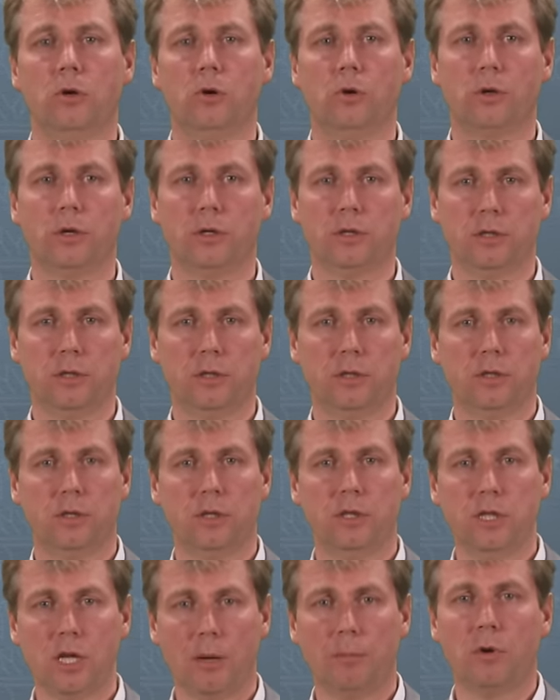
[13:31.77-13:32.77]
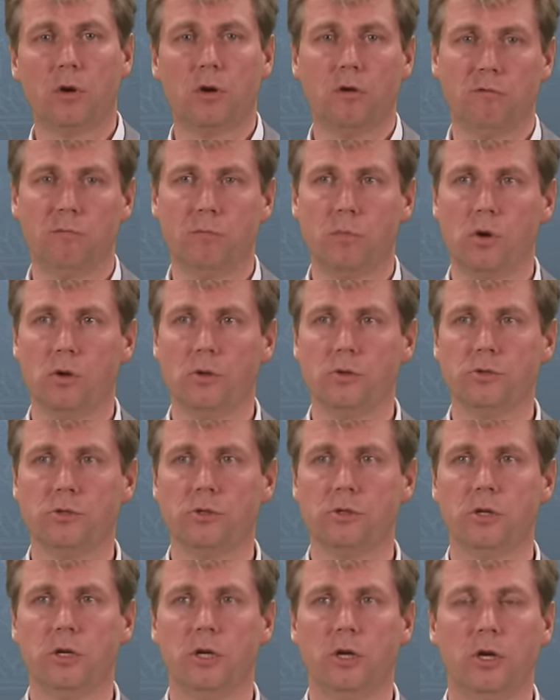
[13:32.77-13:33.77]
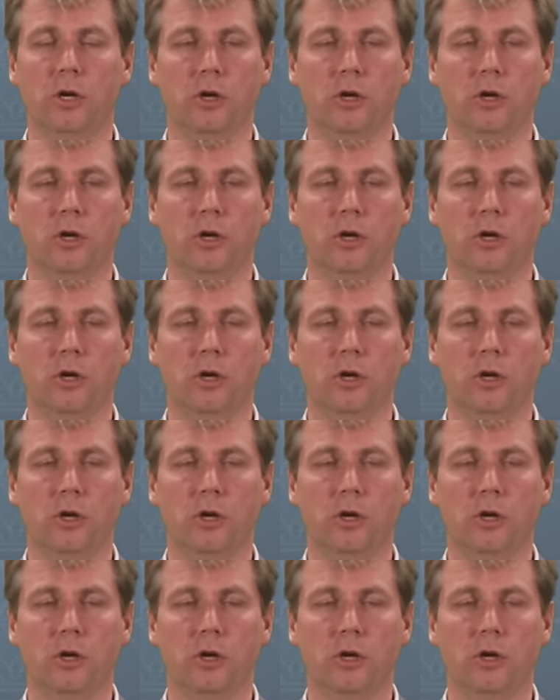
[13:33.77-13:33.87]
or the number of moles